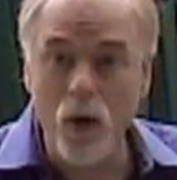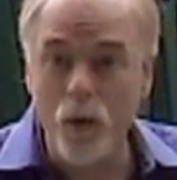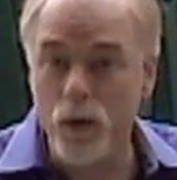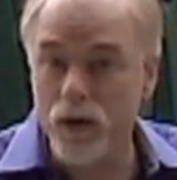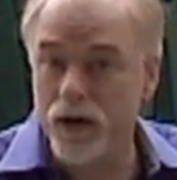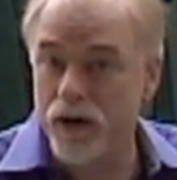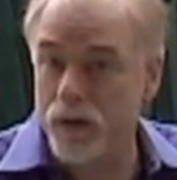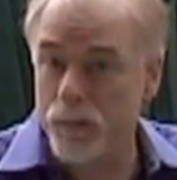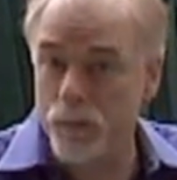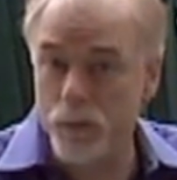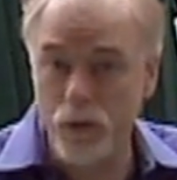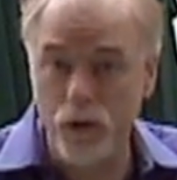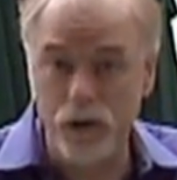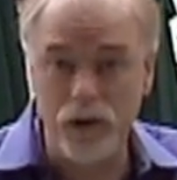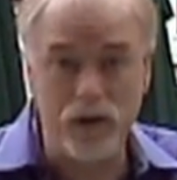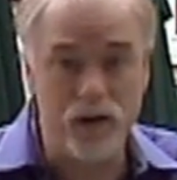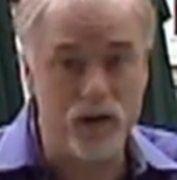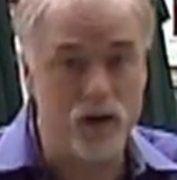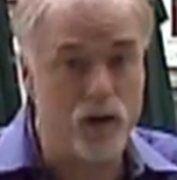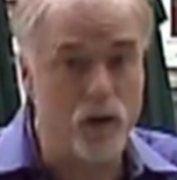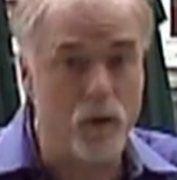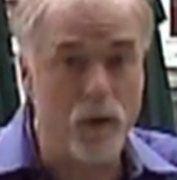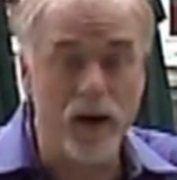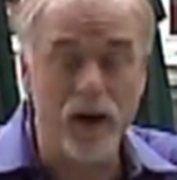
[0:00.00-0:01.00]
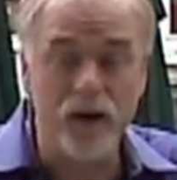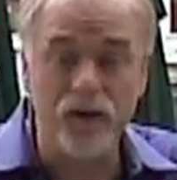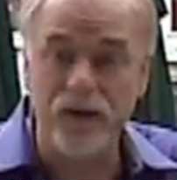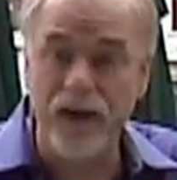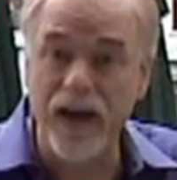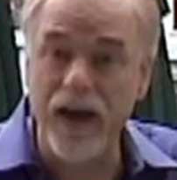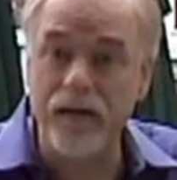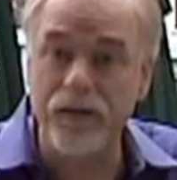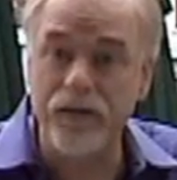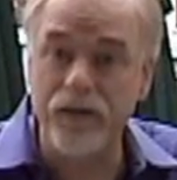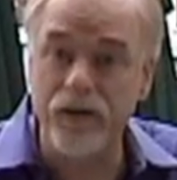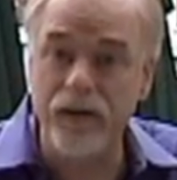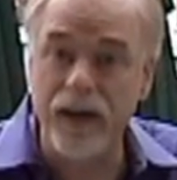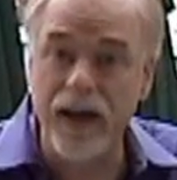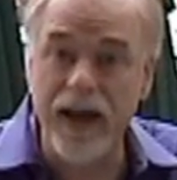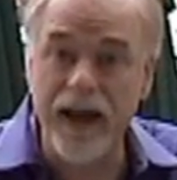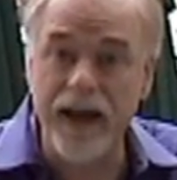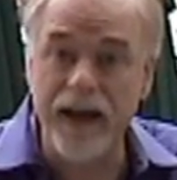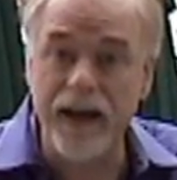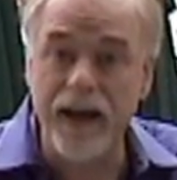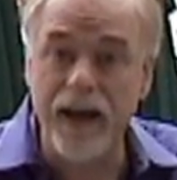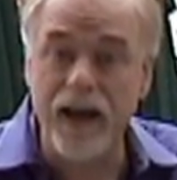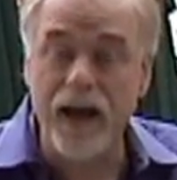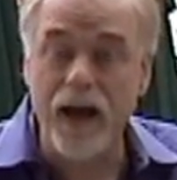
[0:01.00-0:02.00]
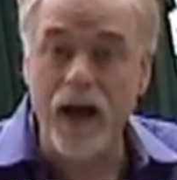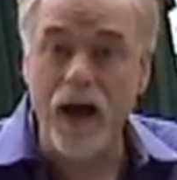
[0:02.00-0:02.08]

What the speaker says: We could put ULs after that.